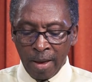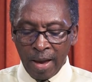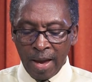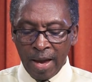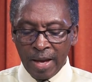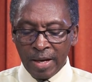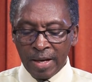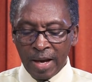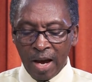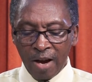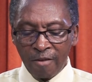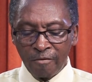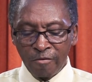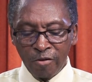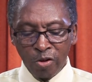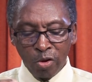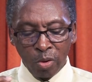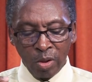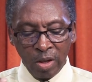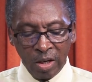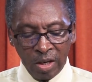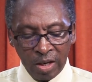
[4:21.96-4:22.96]
and have
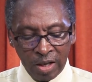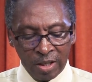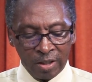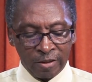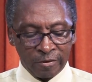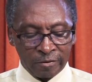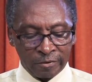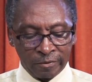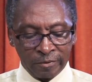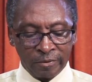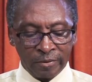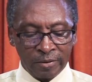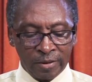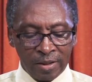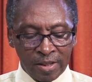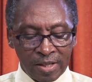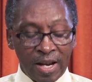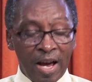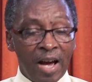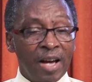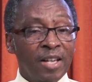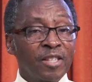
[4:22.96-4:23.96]
no love,
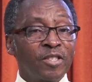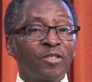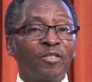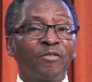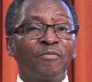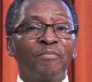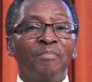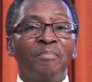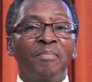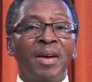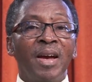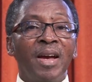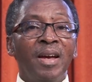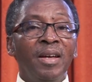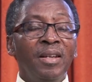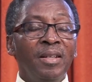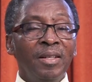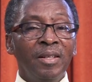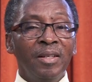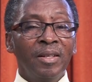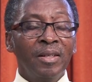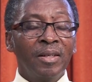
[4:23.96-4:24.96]
tongues of
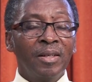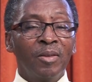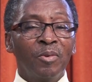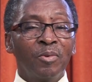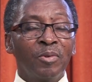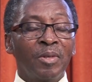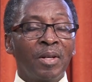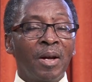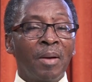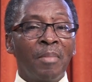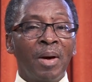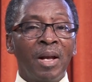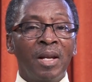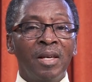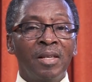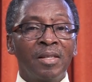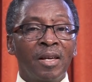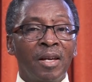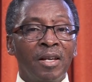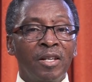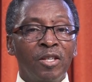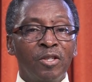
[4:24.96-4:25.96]
men,
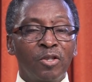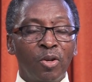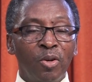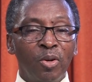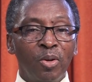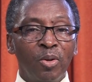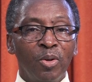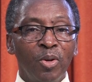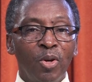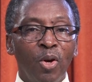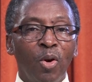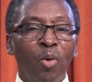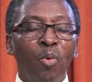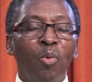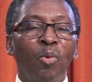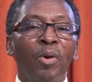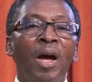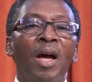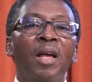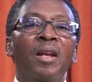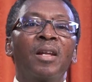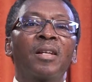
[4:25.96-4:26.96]
unamaliza hizo,
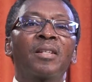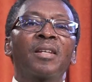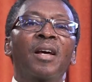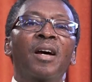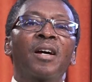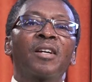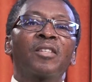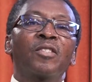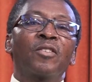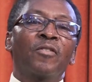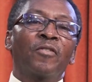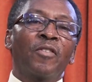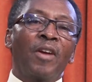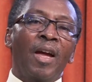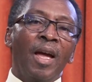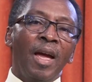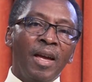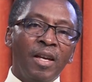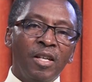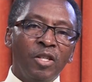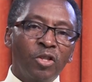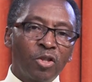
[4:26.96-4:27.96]
unaenda tongues of
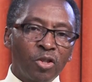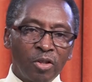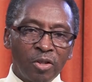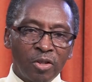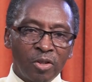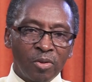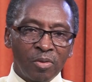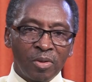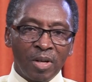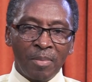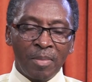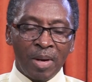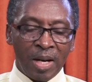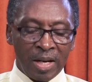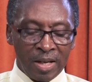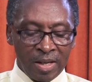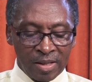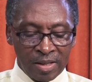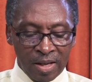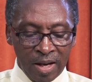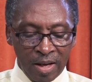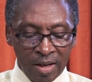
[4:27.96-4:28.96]
angels,
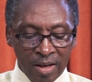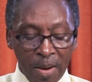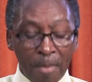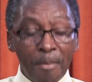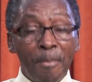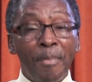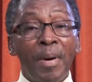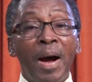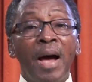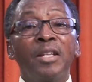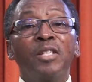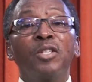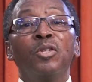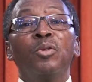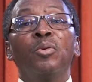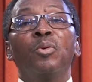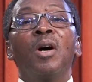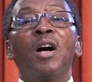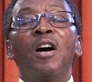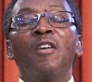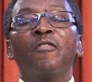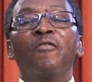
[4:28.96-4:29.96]
unamaliza, but you
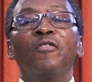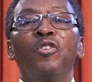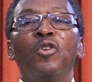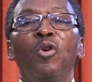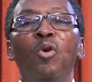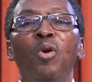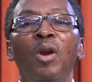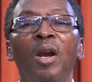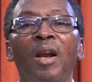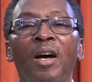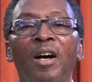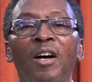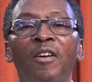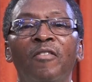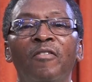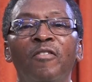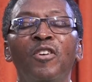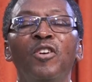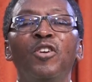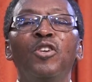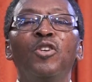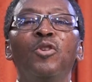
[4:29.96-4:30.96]
have no
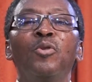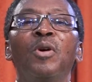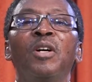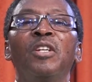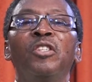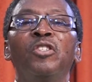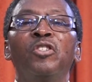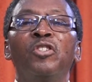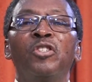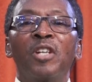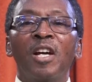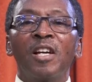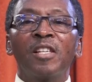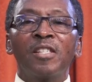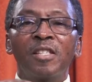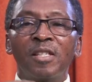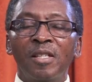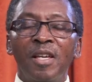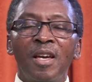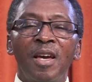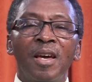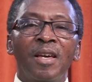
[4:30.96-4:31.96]
love, you are
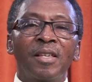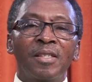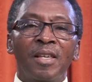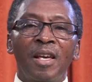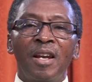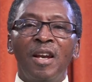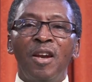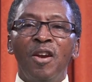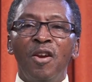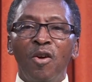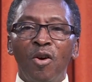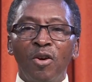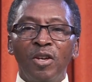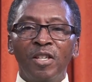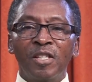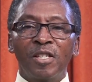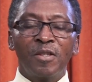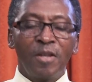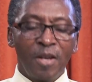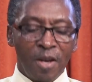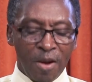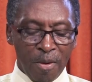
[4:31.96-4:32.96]
just as a
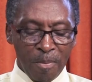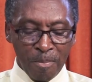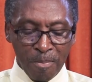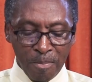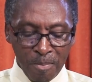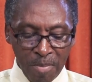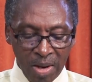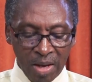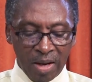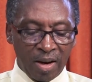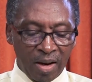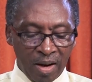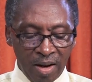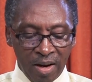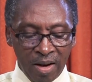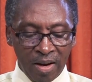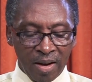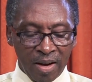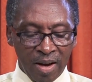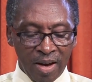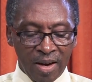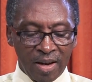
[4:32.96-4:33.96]
noise
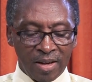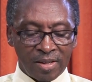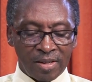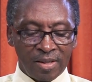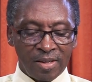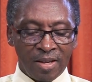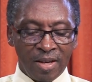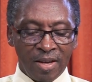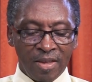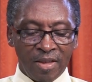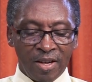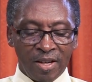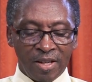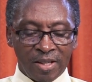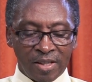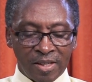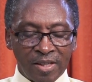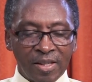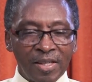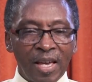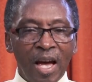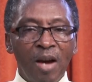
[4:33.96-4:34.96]
maker as the
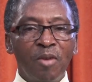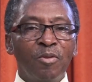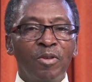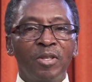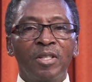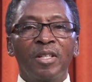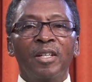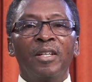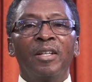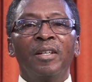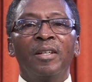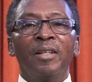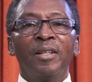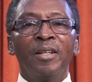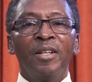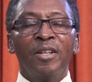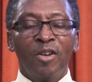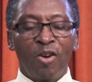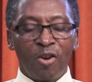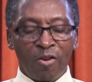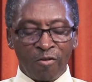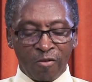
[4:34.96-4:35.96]
resounding
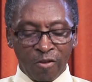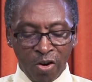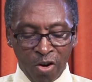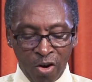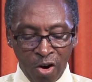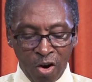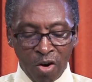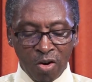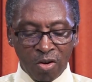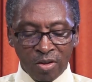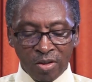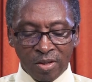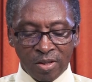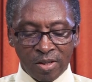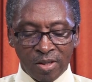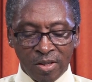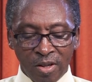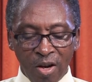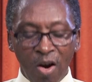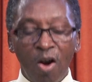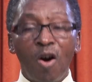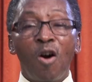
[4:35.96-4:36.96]
of
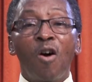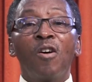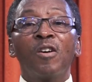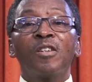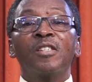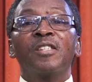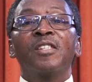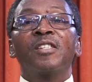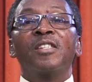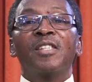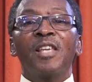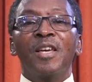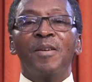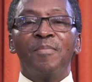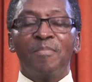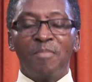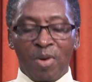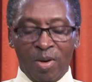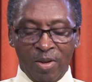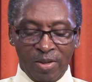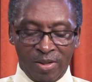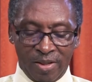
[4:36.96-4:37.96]
gongs or
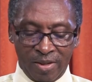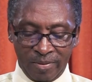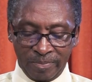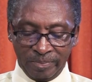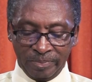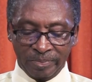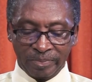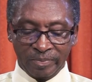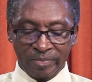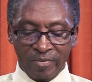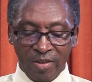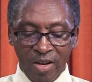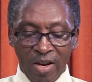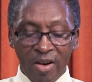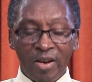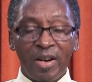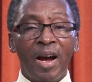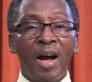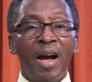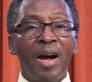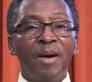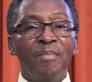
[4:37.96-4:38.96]
cymbals.
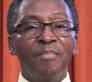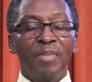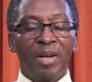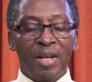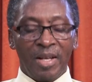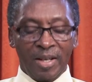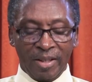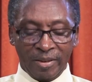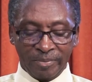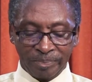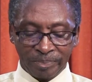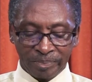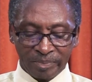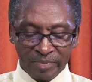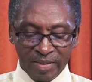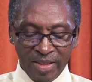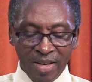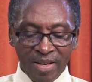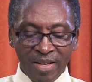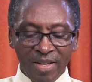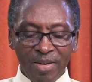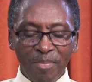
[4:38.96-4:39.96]
Very humbling.
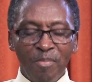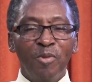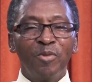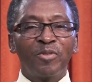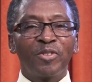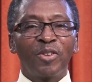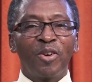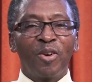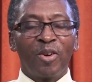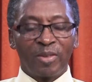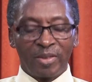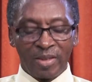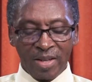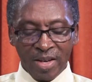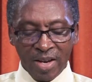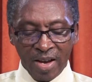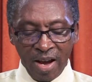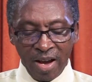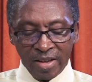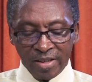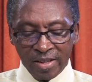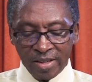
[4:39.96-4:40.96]
Then he moves on
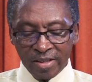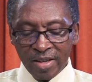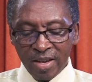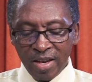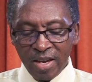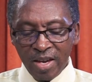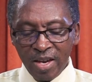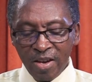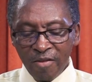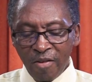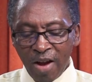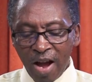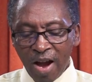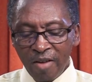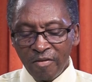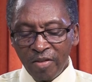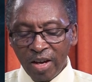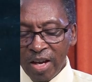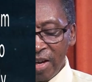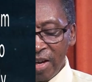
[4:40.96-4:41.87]
and says, if I have the